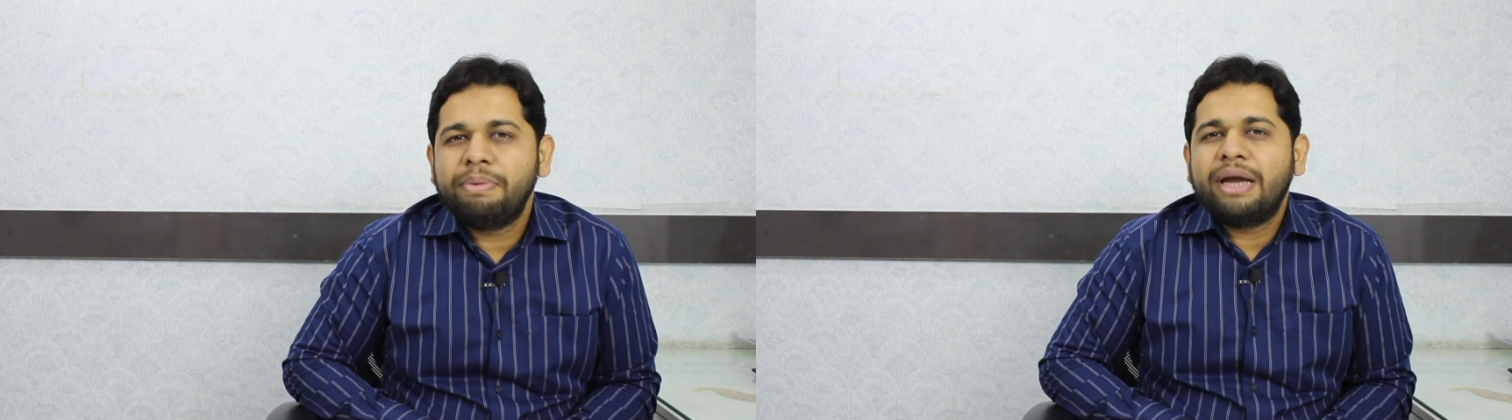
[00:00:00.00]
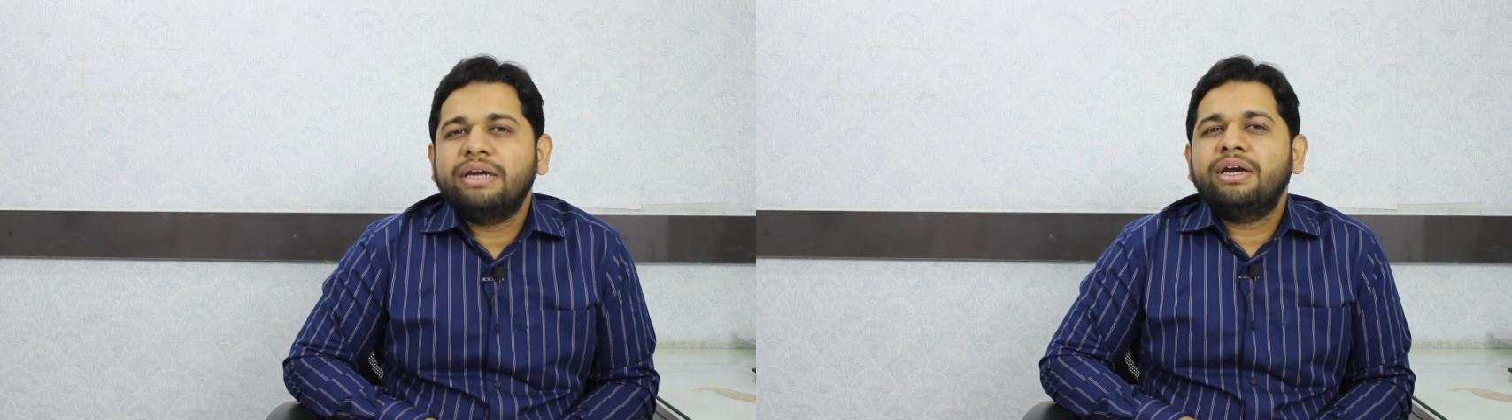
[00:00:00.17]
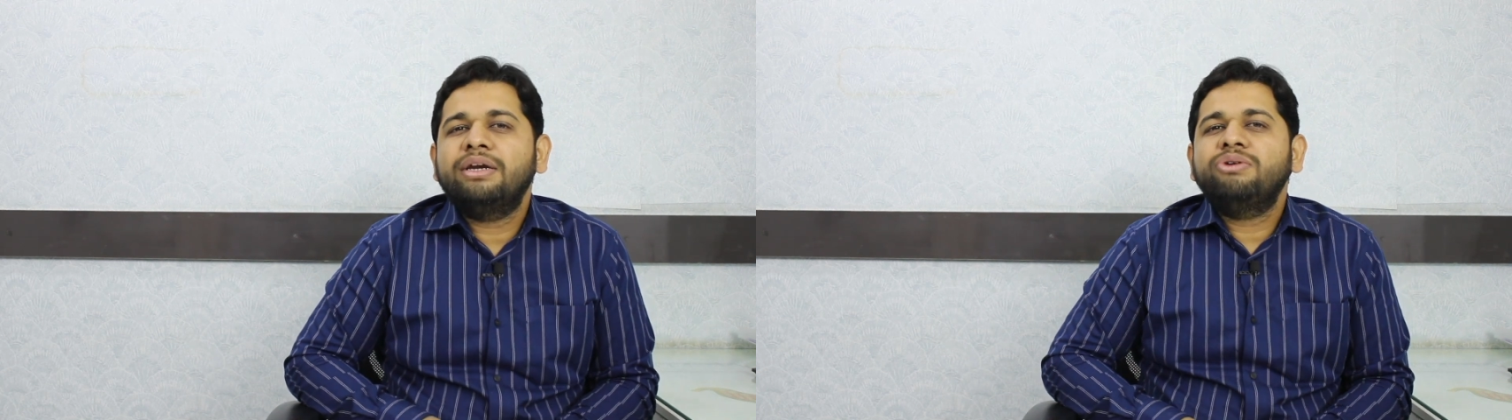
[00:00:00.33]

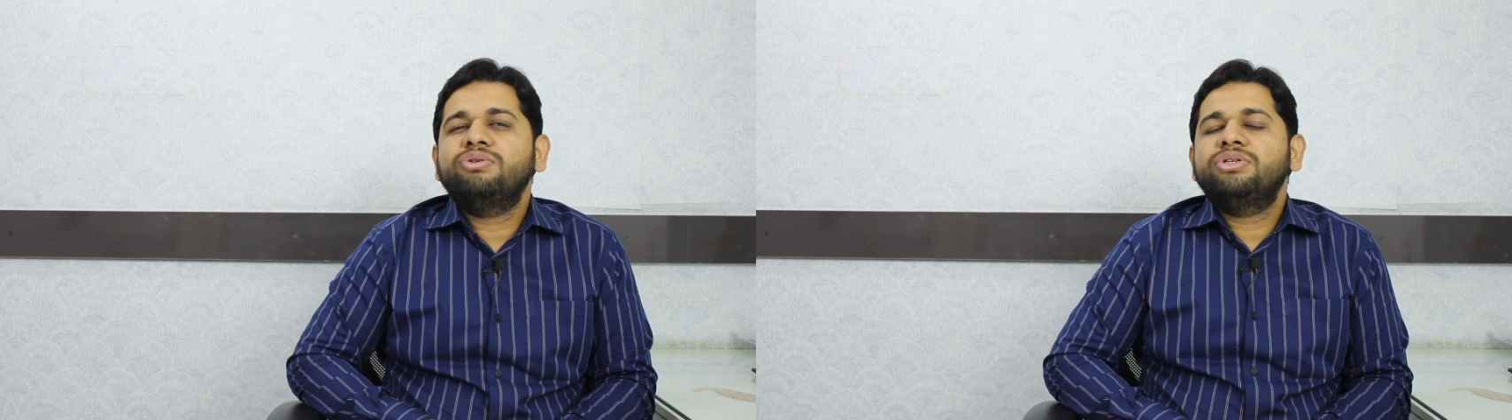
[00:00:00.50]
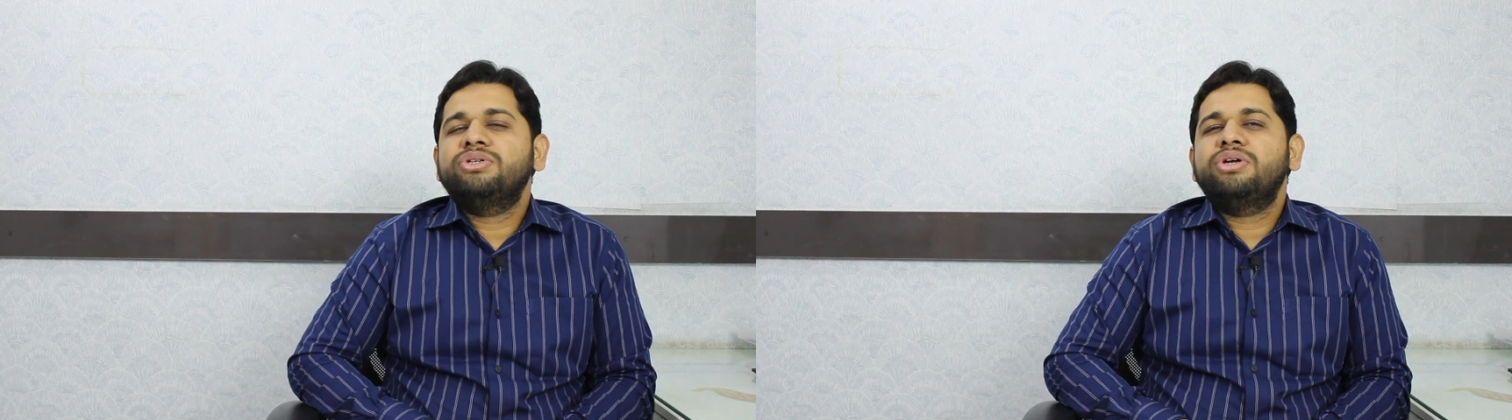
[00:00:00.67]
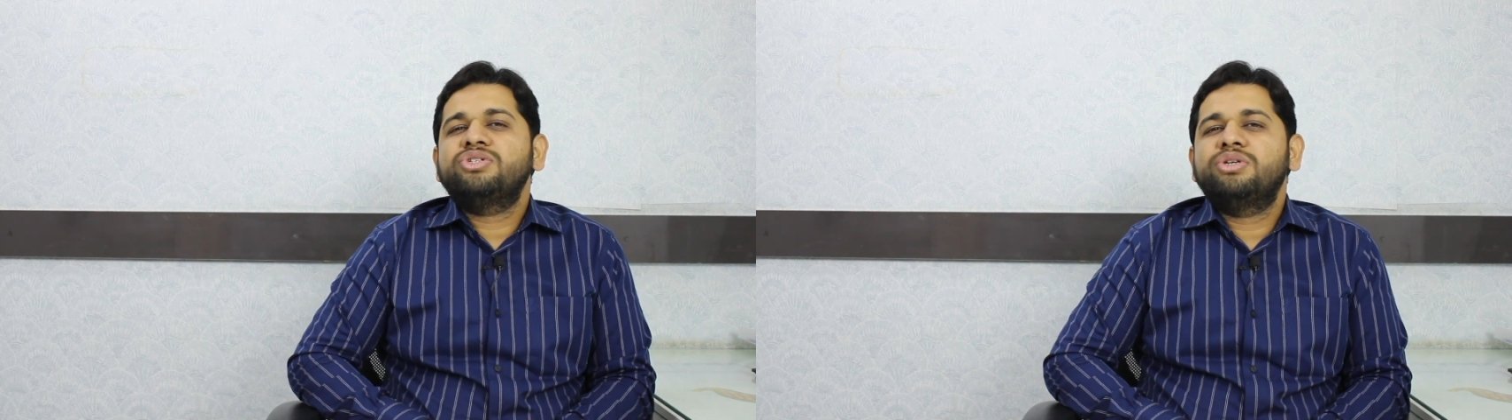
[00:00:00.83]

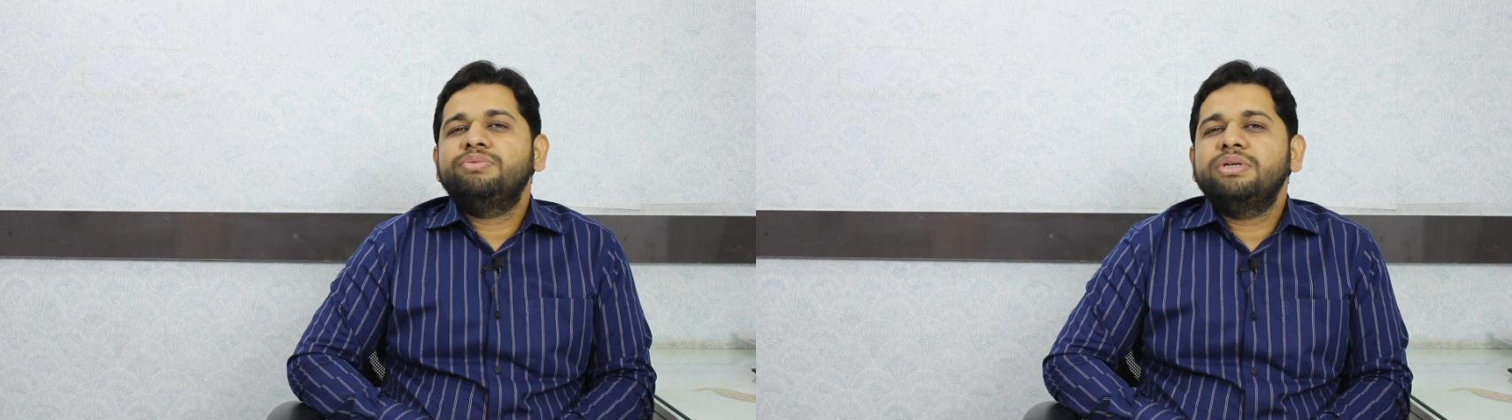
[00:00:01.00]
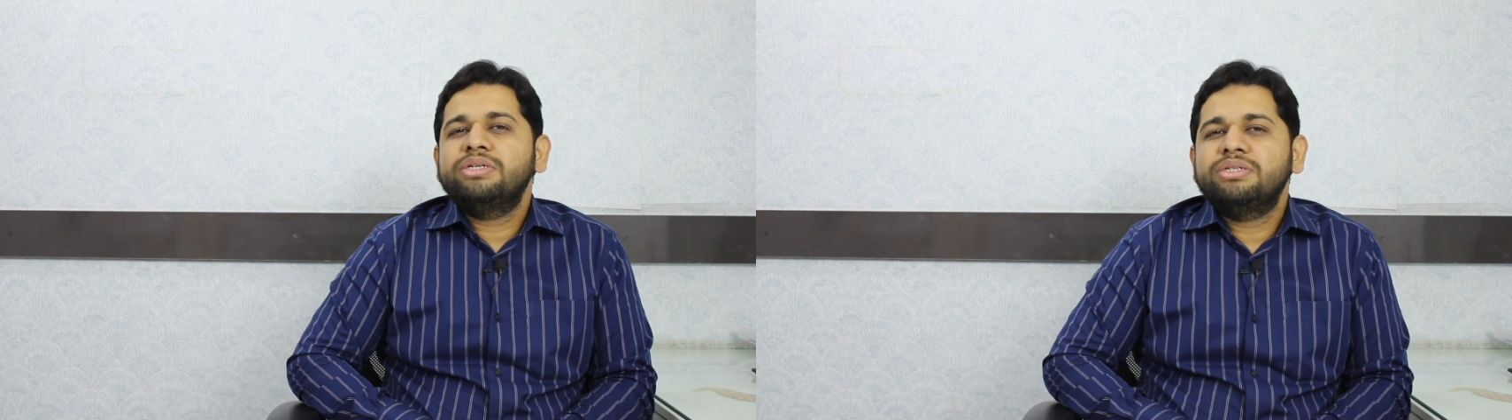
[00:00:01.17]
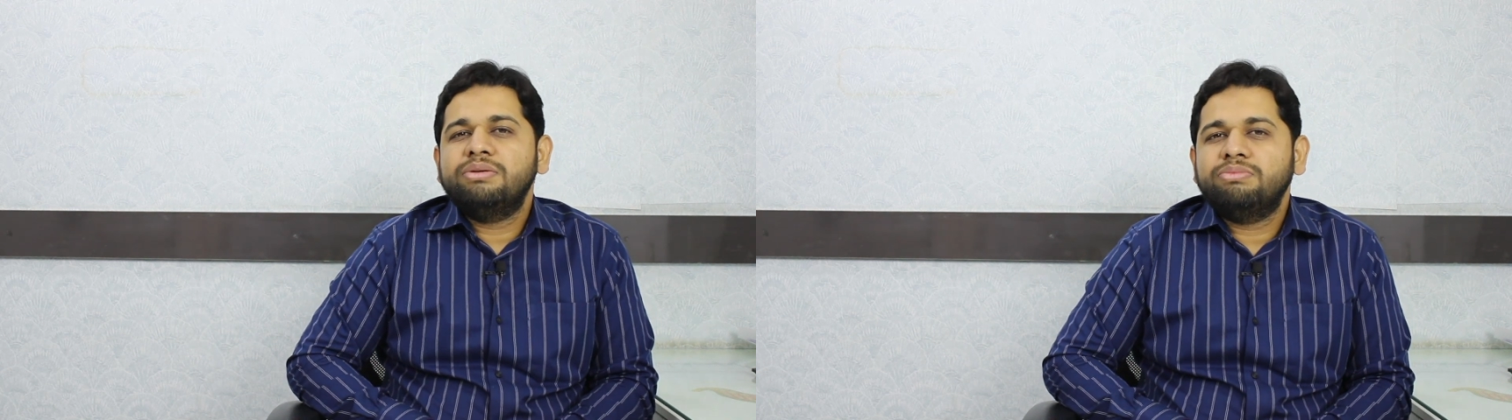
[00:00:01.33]

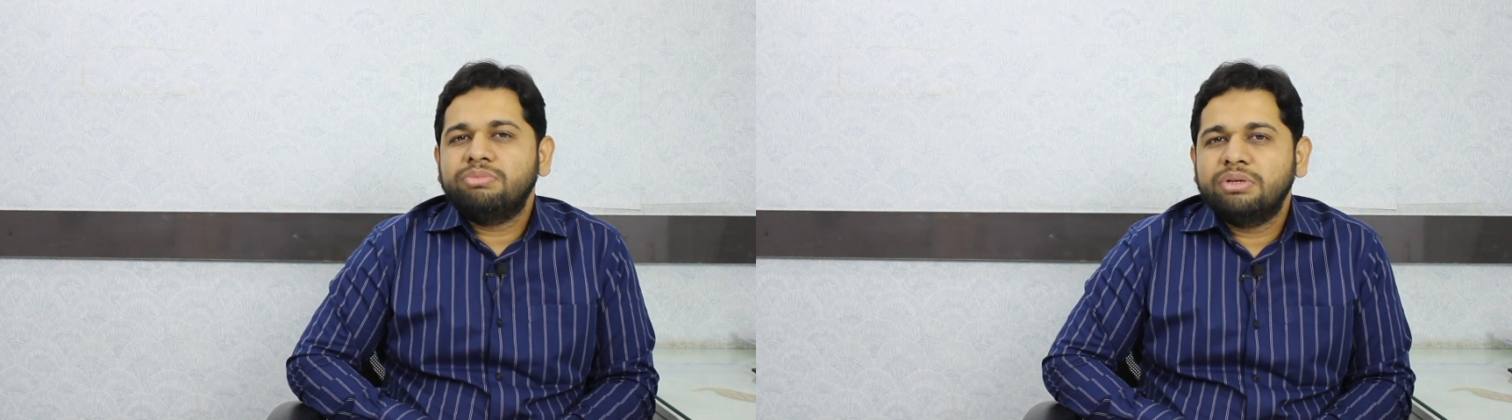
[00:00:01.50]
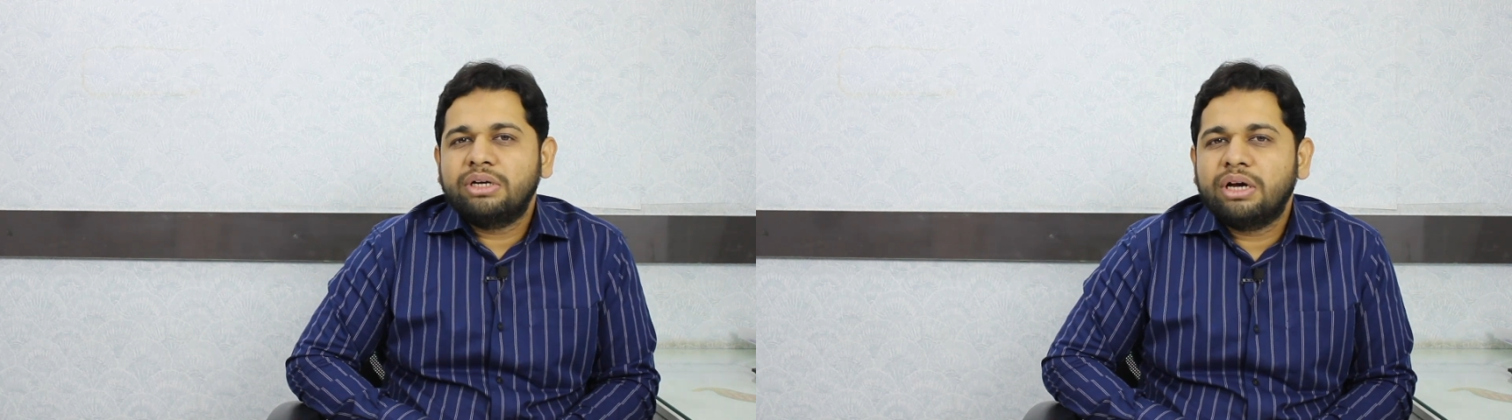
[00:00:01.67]
pancreaticoduodenectomy is the